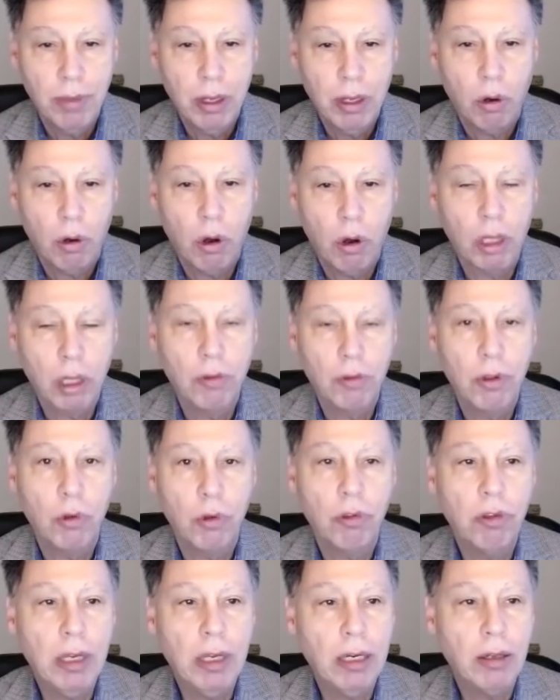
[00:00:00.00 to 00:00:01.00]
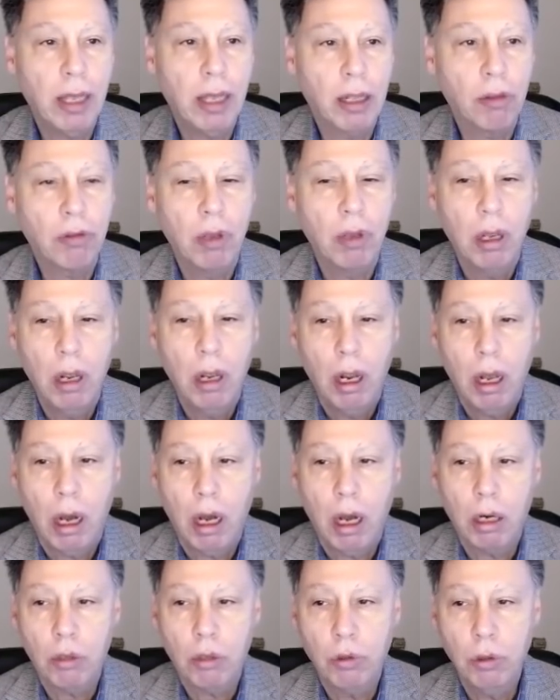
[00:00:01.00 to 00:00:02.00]
All of those details
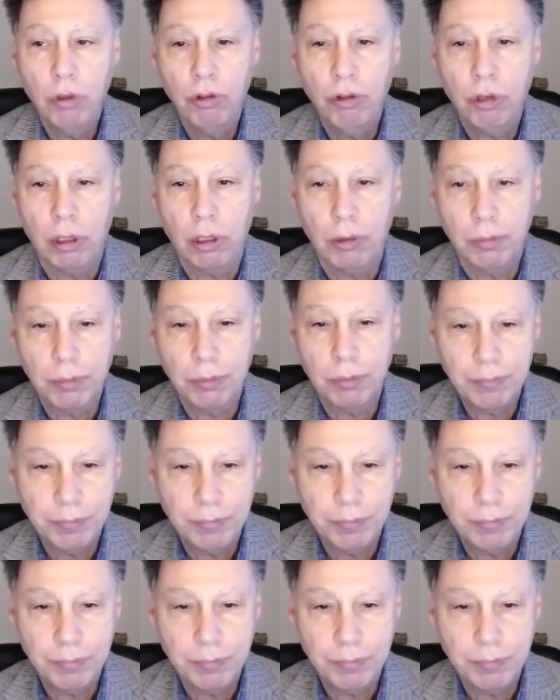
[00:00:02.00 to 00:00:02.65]
are crucial.